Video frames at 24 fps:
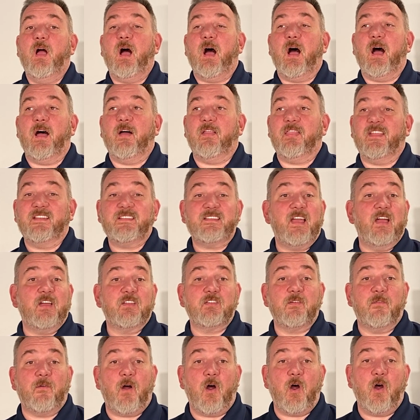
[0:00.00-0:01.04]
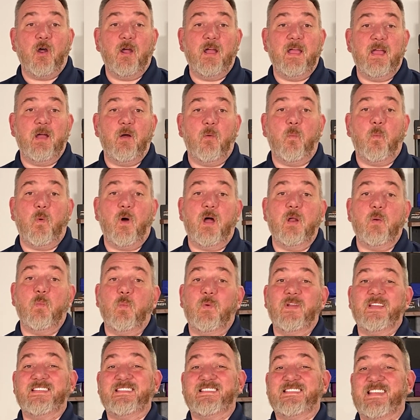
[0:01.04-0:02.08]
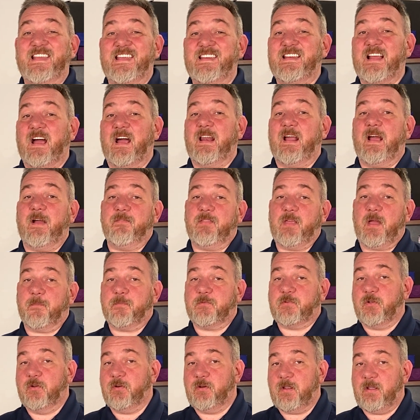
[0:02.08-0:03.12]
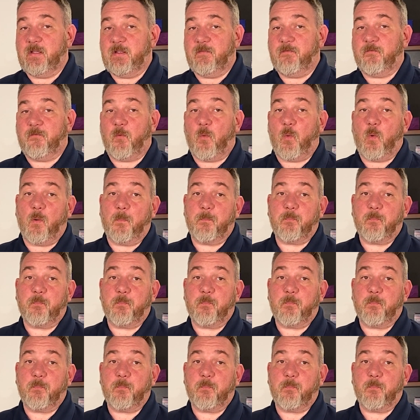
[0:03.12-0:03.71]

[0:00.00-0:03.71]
The Tales of Aria one, we did not have the opportunity for